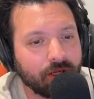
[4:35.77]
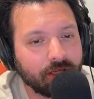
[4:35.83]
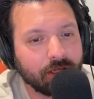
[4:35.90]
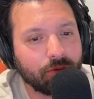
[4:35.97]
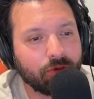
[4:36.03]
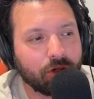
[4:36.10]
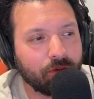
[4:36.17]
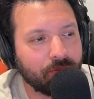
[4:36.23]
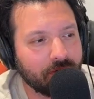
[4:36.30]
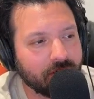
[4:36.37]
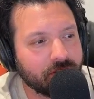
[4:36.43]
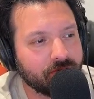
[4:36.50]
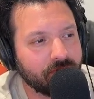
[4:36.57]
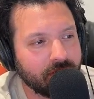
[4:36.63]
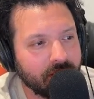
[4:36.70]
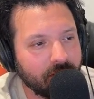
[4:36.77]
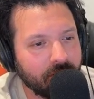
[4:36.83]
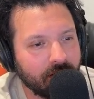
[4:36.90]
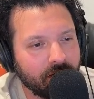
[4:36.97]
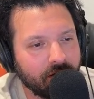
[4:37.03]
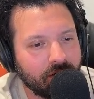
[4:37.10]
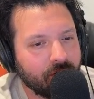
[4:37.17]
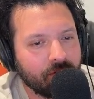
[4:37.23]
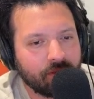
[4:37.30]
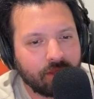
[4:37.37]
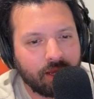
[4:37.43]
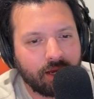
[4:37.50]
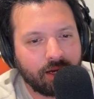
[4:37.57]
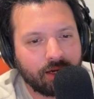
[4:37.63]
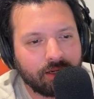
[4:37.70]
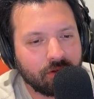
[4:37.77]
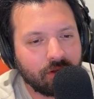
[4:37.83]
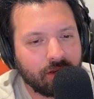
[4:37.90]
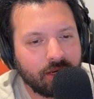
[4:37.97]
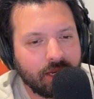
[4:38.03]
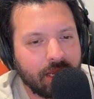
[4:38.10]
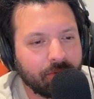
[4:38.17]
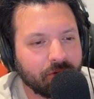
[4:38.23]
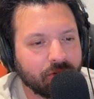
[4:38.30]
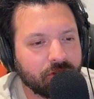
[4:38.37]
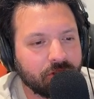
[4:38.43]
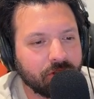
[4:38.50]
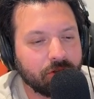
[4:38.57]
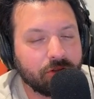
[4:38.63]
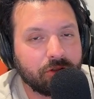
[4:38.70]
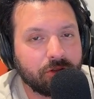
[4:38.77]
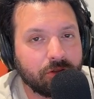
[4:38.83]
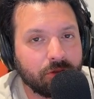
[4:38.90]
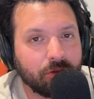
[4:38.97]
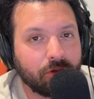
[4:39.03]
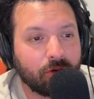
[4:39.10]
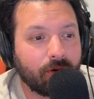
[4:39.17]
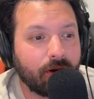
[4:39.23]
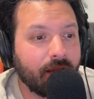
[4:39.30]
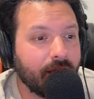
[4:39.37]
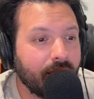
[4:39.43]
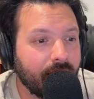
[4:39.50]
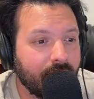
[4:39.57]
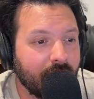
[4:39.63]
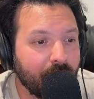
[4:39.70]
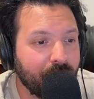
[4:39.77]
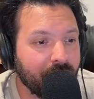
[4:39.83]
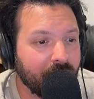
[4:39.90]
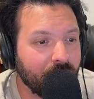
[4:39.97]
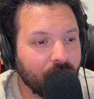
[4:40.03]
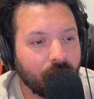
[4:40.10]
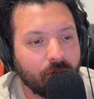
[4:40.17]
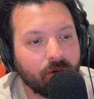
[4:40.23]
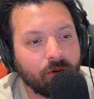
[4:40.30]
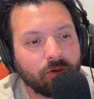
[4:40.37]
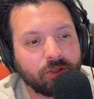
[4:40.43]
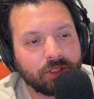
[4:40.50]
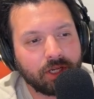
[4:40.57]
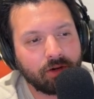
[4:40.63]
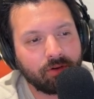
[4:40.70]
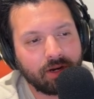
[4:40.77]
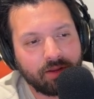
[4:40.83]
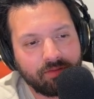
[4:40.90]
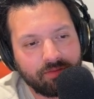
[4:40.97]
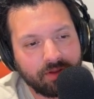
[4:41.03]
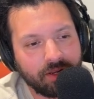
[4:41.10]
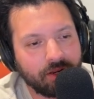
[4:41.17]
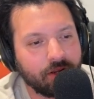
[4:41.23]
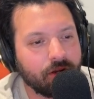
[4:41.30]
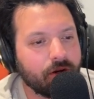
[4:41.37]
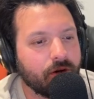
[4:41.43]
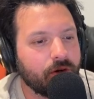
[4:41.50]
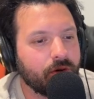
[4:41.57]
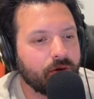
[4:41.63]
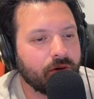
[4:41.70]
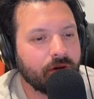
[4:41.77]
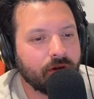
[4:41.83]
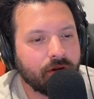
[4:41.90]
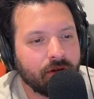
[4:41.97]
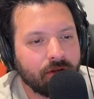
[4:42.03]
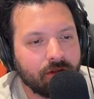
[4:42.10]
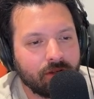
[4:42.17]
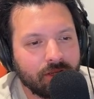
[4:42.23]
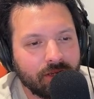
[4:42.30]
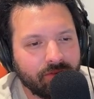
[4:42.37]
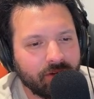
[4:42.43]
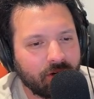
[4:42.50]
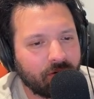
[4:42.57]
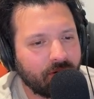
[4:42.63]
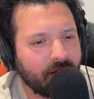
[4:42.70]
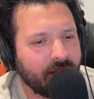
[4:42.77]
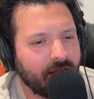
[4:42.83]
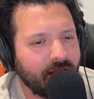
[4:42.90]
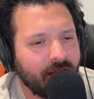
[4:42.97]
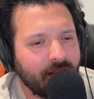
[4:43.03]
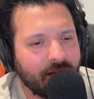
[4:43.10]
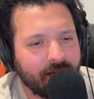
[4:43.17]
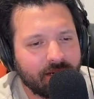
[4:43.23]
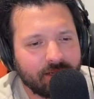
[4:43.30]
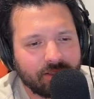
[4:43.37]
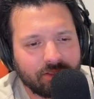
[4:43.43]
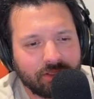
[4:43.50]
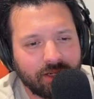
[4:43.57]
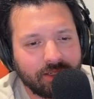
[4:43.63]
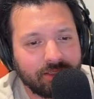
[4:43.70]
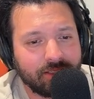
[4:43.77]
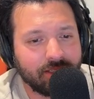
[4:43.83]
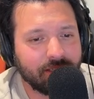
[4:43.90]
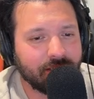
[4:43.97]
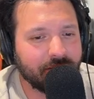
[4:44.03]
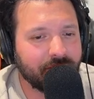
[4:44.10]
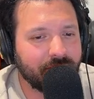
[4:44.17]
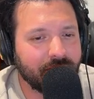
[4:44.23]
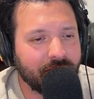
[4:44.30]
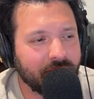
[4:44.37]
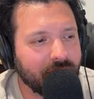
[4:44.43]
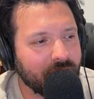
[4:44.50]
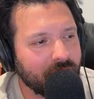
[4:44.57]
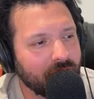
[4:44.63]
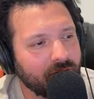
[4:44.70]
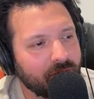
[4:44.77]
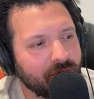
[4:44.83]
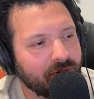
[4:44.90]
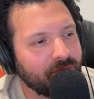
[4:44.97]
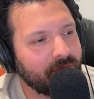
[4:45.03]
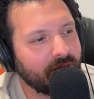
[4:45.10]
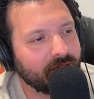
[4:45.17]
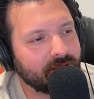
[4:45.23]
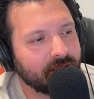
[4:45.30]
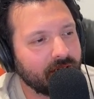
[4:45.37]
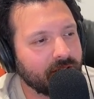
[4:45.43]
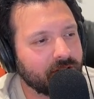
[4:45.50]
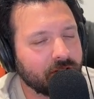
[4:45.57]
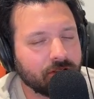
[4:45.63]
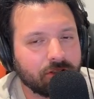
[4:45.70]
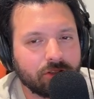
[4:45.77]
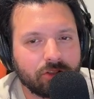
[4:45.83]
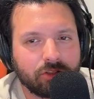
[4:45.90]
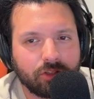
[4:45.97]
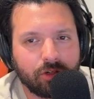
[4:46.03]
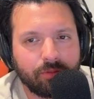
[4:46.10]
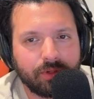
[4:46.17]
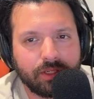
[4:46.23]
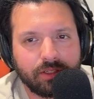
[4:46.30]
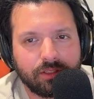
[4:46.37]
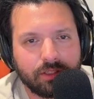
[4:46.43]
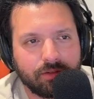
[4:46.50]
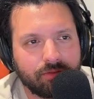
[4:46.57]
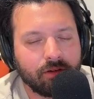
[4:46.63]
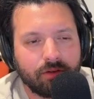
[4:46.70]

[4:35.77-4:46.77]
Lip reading: robust video editor that enables you to create AI B-roll, generate video. You can even create ads, idea to video, remove bad taste. There's just so many different